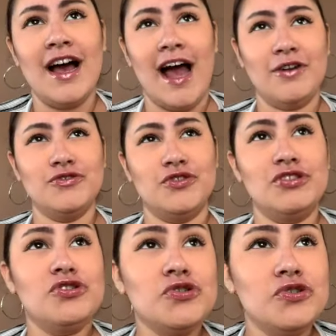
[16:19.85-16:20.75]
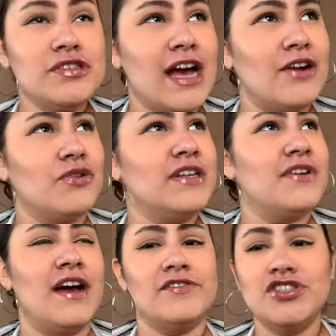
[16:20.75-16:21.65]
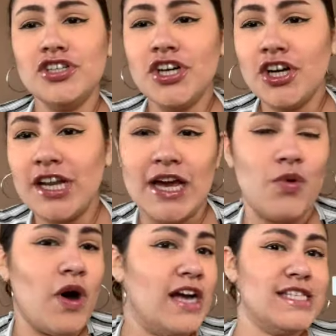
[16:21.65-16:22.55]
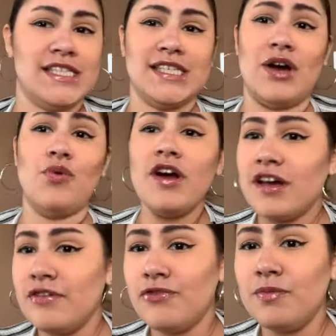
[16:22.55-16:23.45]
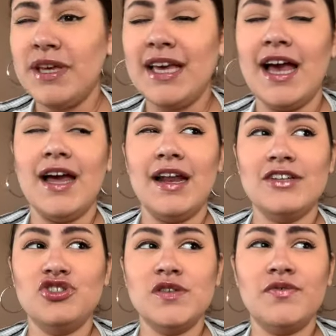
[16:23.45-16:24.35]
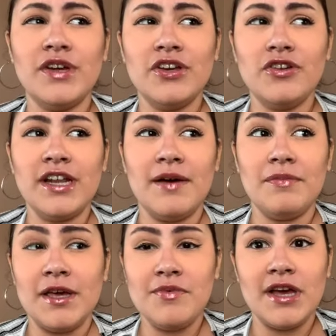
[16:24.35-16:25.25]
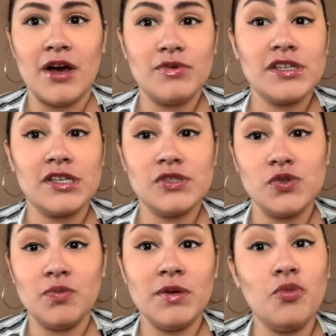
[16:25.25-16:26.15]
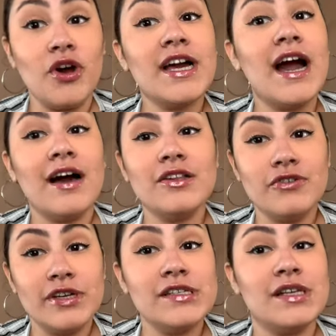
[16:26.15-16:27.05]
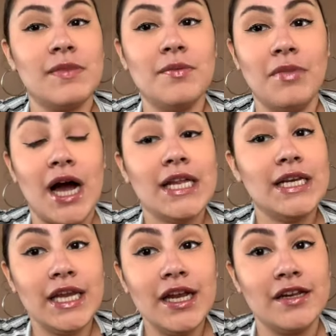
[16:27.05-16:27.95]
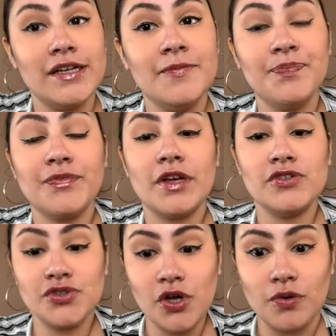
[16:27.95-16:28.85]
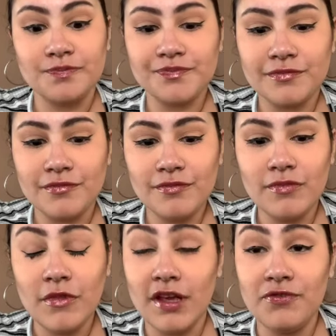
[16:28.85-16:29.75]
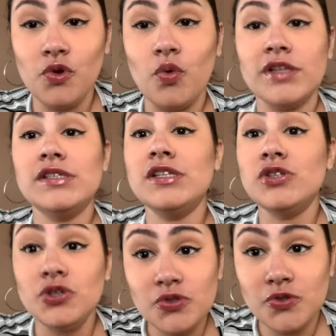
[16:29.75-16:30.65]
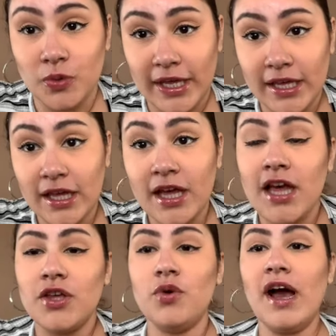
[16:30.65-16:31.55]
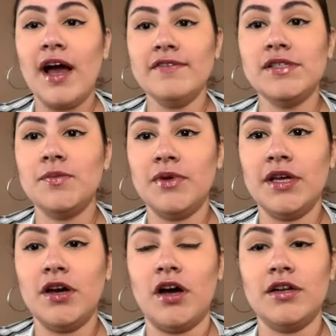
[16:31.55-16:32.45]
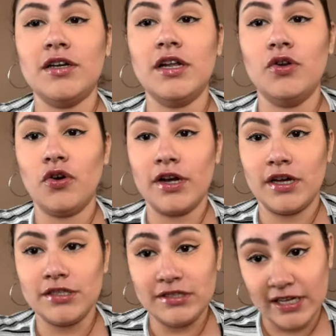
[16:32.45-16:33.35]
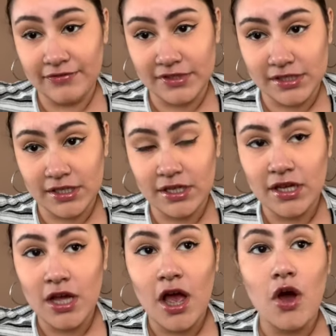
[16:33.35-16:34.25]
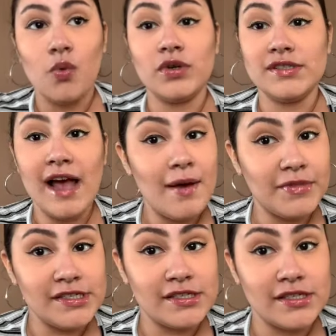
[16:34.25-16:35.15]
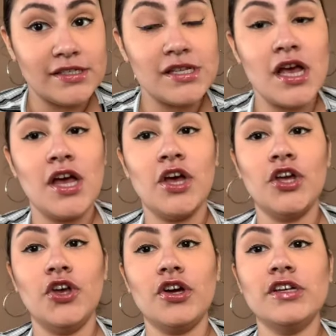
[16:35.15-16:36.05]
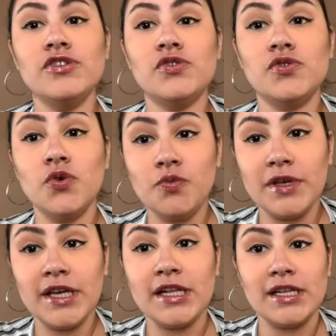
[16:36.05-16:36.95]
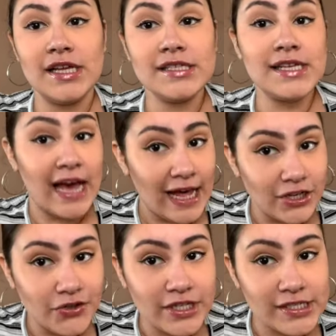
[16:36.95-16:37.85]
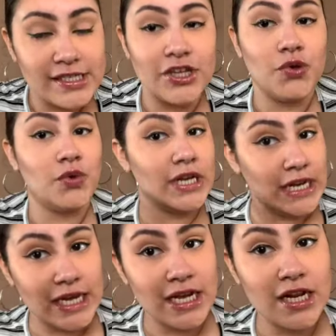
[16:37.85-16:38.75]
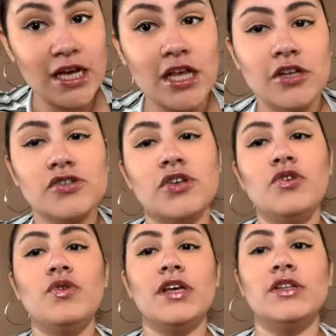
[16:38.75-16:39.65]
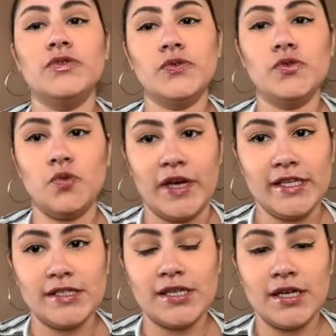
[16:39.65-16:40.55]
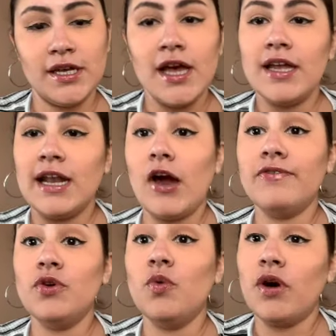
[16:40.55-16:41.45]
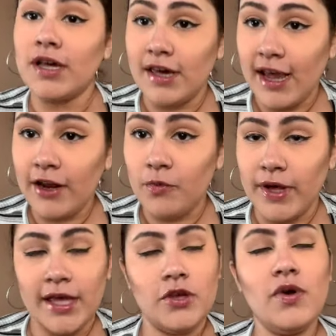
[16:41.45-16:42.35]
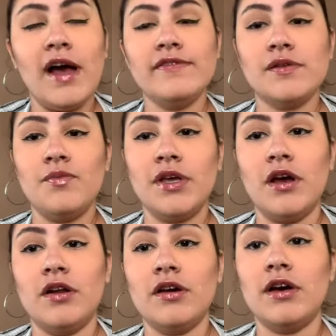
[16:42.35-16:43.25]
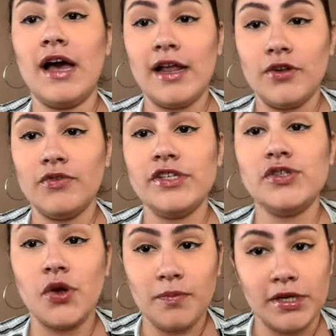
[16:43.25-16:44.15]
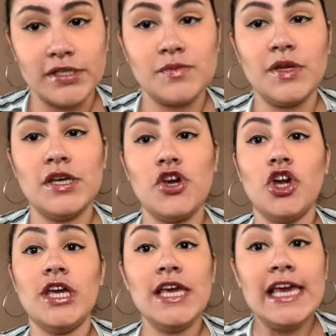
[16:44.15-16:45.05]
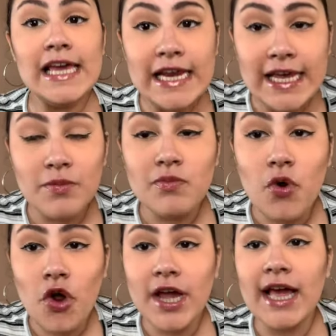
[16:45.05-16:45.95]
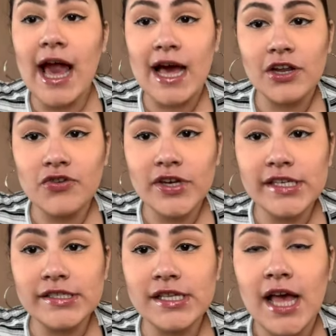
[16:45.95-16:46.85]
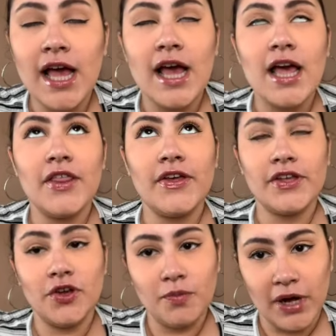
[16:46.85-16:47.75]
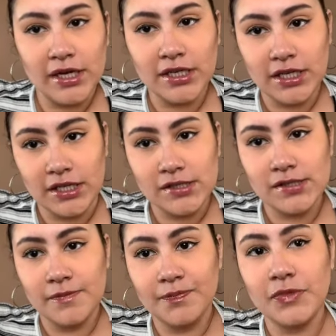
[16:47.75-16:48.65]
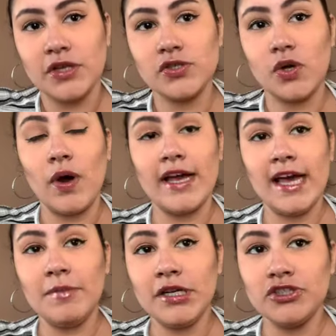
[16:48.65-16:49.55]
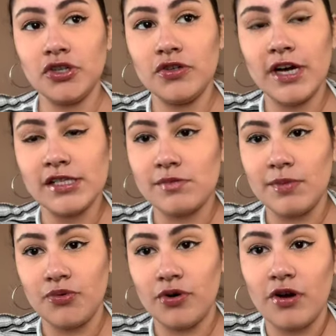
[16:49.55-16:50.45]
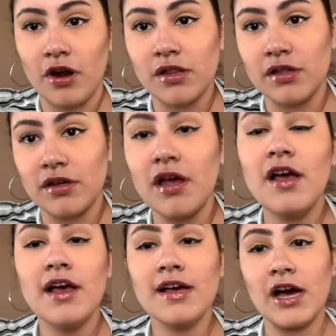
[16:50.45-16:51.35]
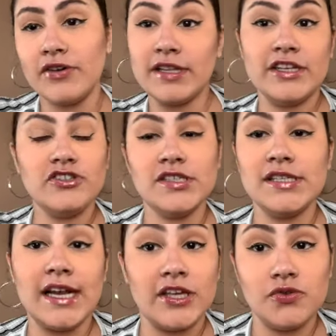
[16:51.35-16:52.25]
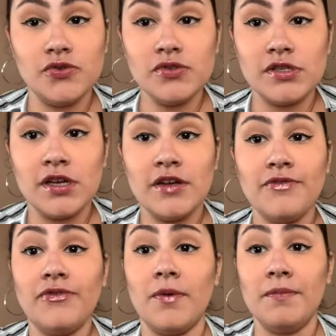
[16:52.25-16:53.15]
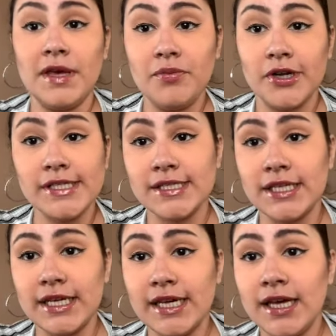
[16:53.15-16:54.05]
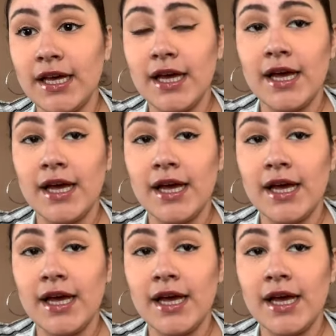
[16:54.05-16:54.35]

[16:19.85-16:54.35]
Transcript: I don't drink juice. I don't even have sugar. Like, why is this not working for me? And I just figured that maybe I was consuming more calories than my body needed. So if you want to lose weight, you have to be on a caloric deficit. What that means is you're consuming less calories than you need so you can lose weight. Now, if you want to gain weight, you have to be on a calorie surplus, meaning you're eating more calories than your body needs. So I am going to show you guys on my board all of the calculations that I use for me personally.